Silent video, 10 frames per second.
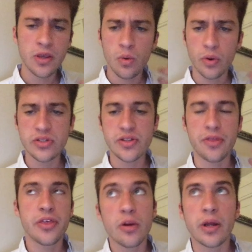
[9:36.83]
What is the
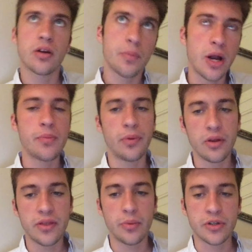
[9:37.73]
theoretical probability
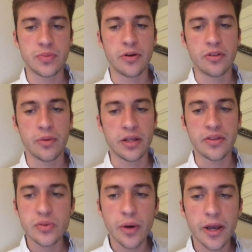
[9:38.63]
that will expire in the money
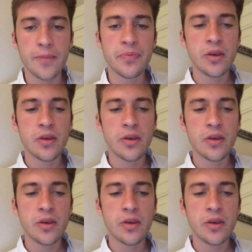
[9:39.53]
this way?